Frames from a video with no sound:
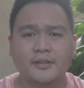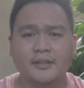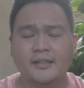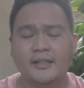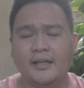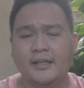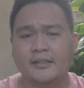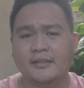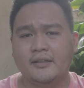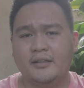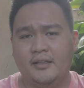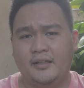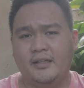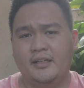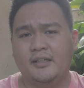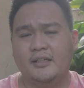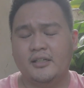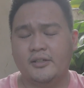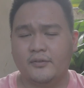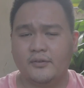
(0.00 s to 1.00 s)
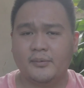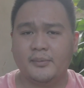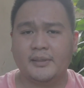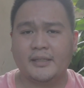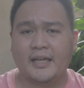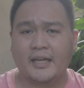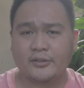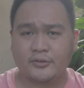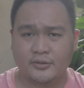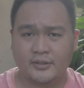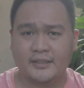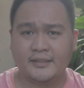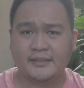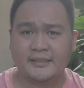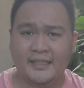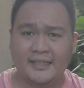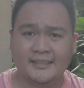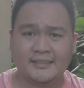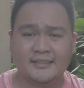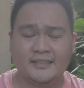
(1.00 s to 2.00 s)
that the government actually
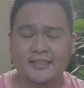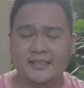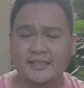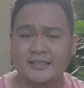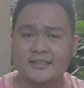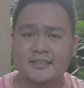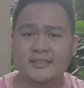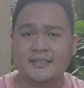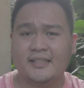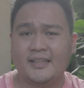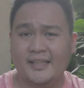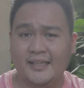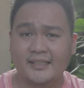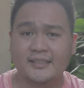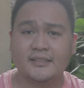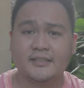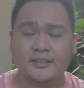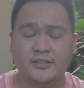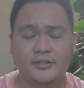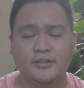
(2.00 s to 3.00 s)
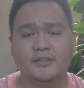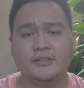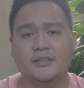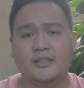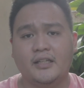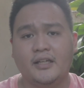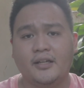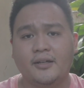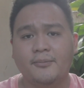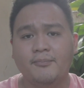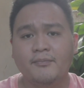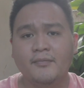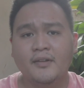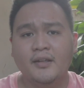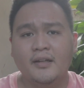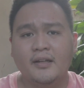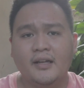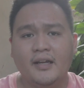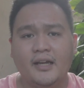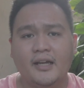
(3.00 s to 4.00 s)
takes these things seriously,
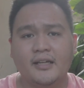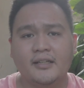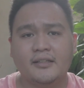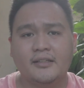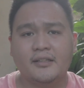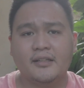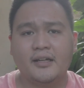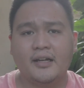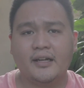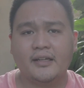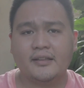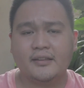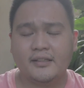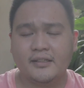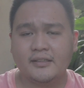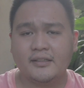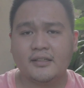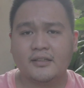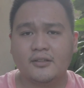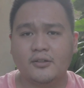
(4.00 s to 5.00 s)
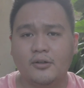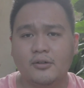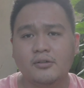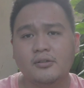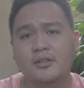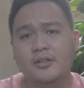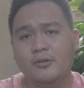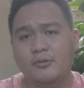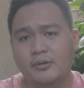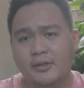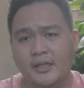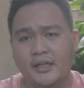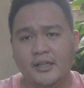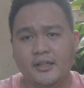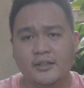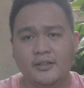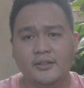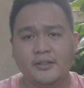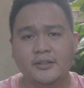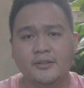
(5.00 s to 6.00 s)
and I think that the only
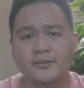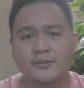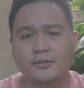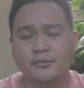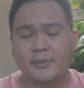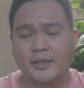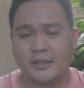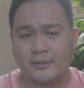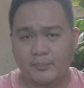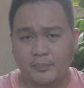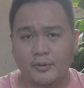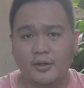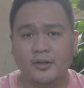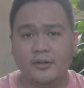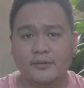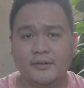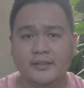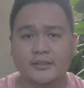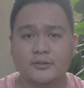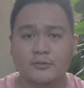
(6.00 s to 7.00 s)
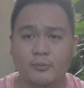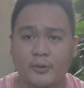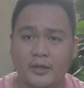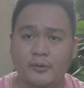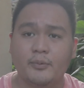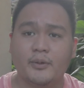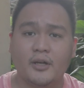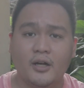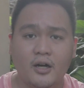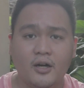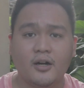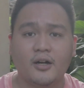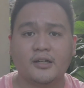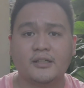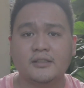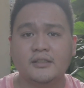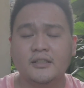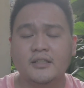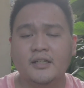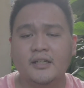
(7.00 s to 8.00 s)
way to make progress where we
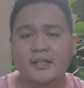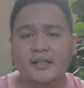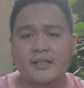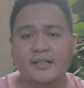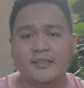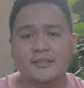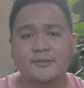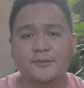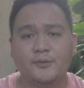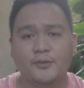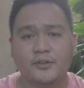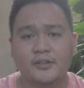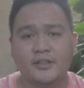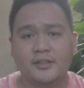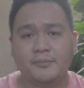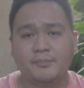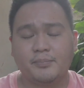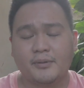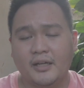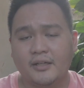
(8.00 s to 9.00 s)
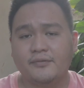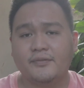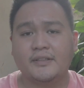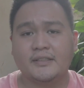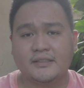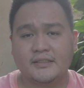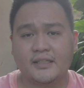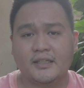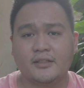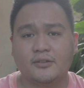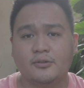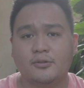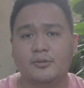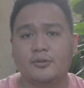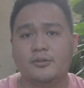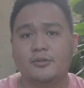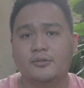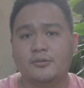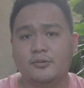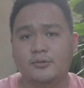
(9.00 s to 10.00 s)
are is for the private
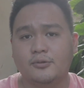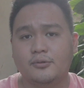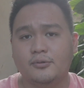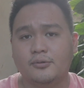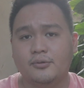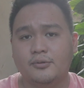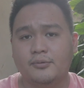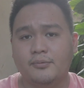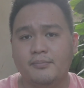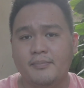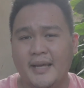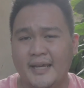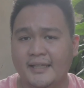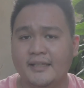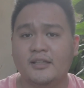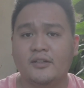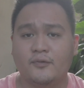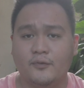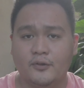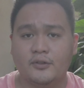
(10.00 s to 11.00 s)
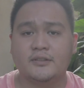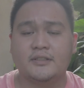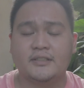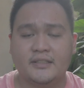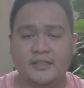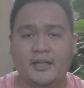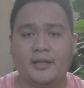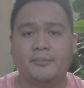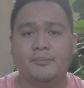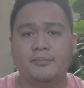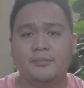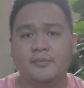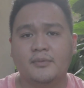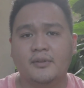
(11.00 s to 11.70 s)
sector to make the first step.